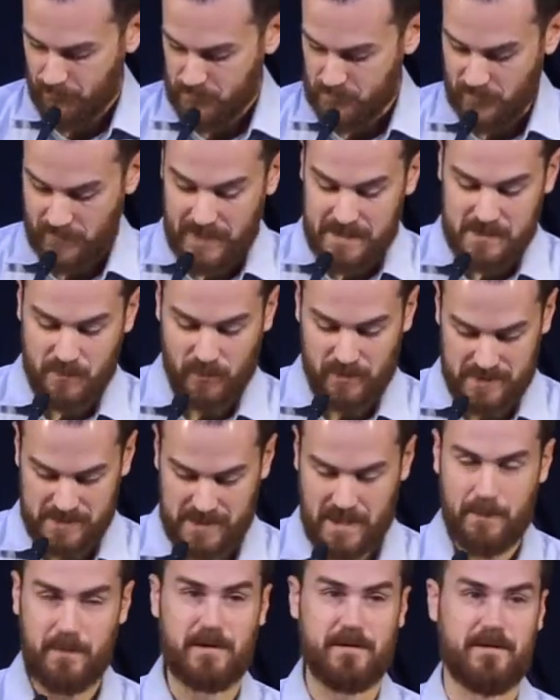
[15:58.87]
So that's where he's
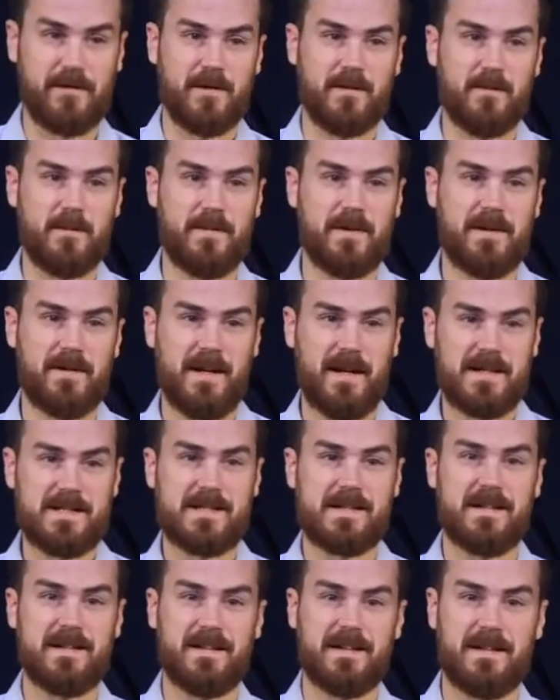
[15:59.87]
coming from. That's
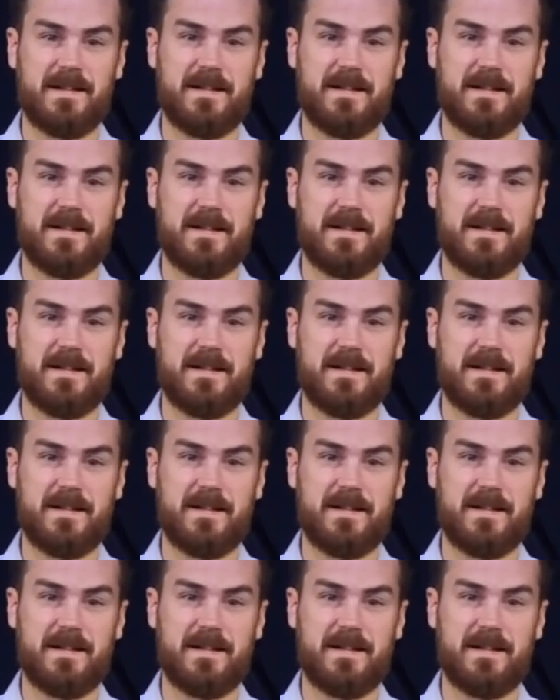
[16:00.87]
the, the